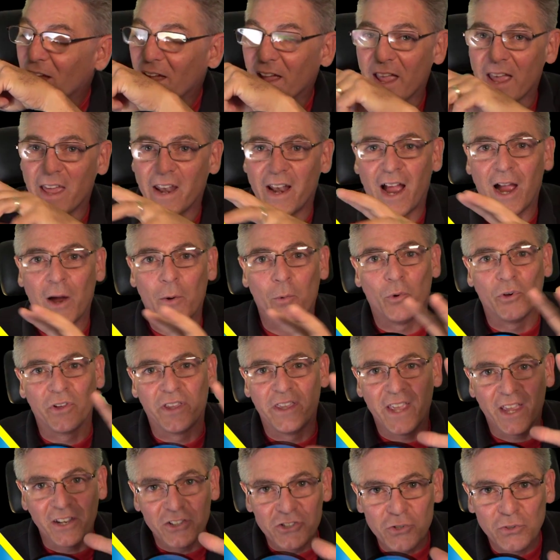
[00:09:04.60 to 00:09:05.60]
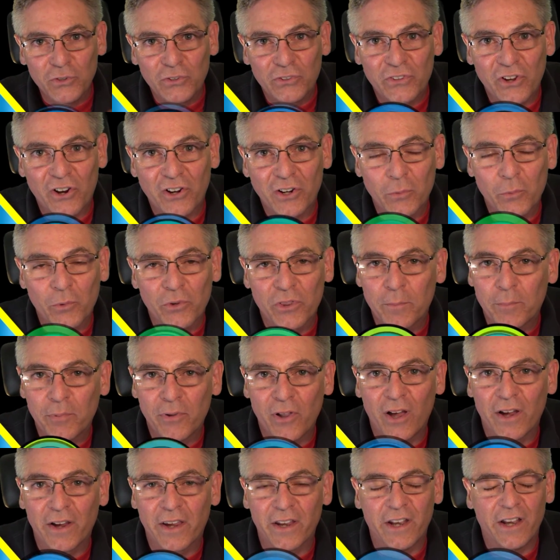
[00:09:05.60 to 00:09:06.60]
and I will get you started with the
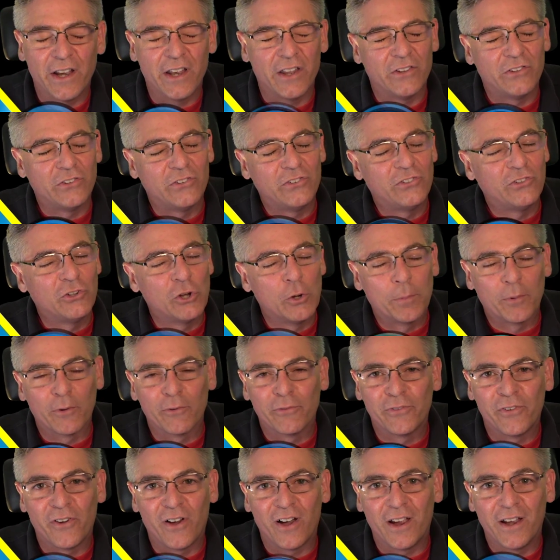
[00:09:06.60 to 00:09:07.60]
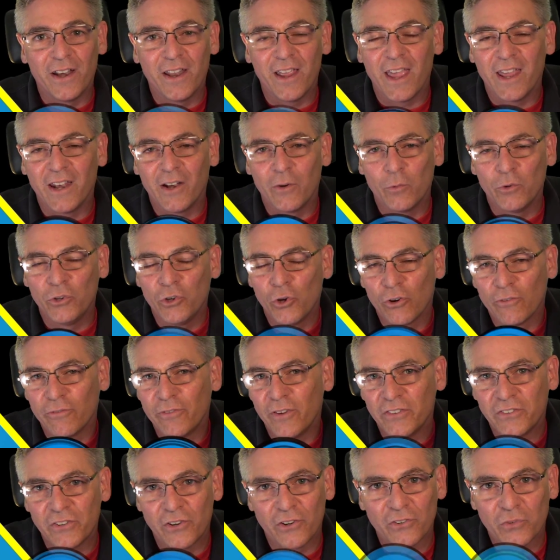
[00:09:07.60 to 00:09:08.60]
plugin. It is super fun and it, your
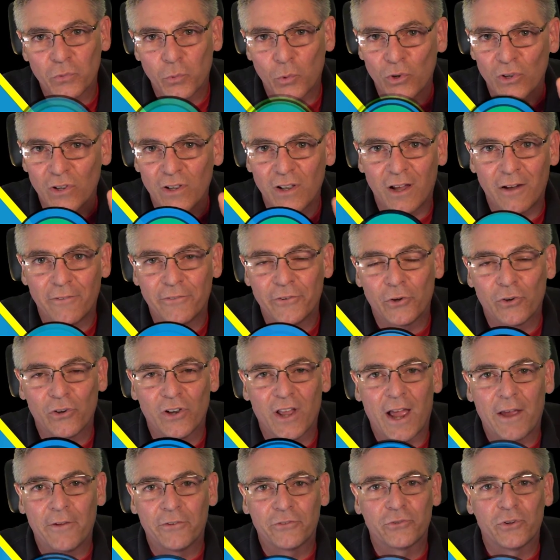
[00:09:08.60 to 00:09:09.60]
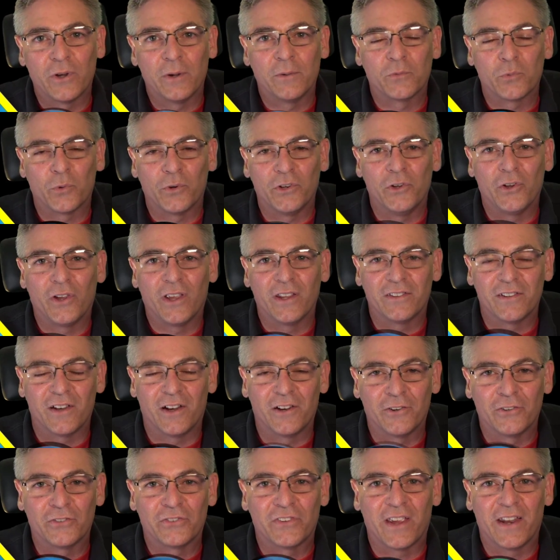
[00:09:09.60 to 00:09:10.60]
visitors will love your live streams when you get to
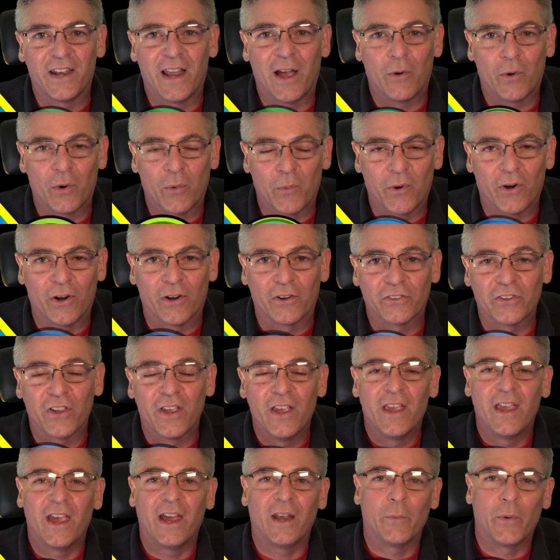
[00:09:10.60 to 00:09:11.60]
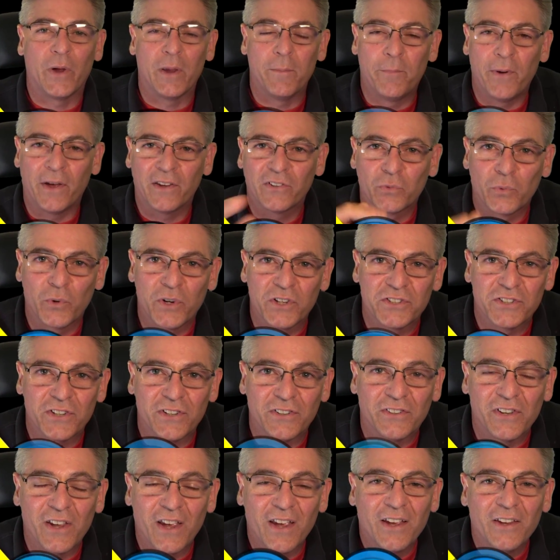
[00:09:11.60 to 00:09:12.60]
understand how it works. Anyway, best
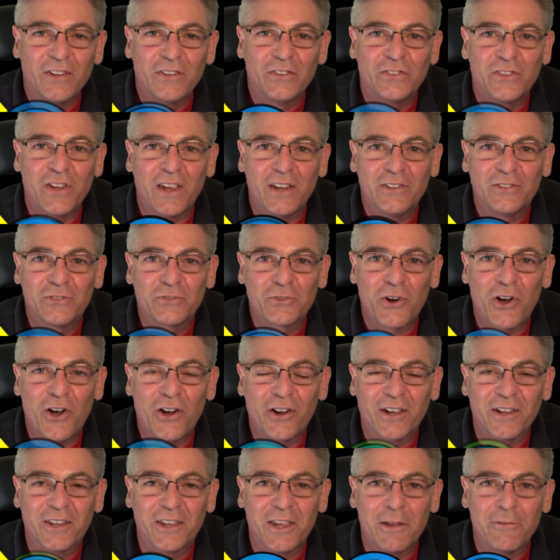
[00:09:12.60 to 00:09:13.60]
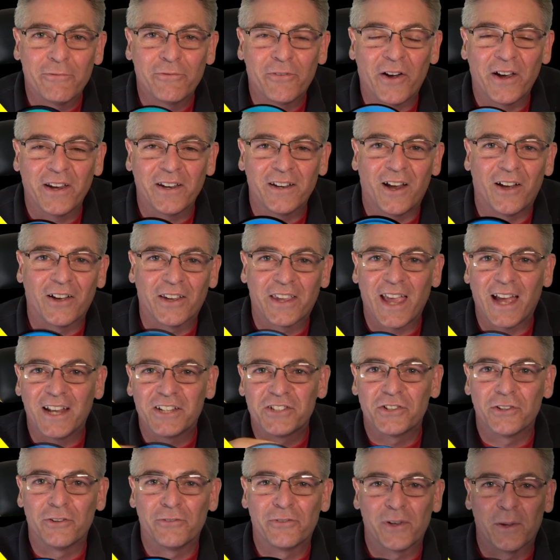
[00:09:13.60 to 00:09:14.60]
wishes, stay strong and keep fighting. I'll catch
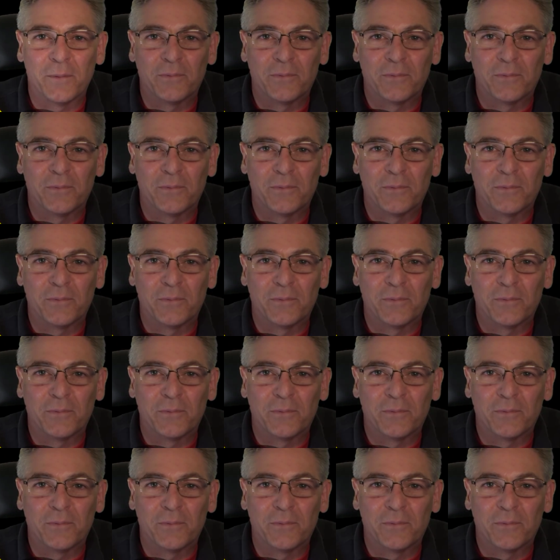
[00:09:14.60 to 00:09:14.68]
you on the flip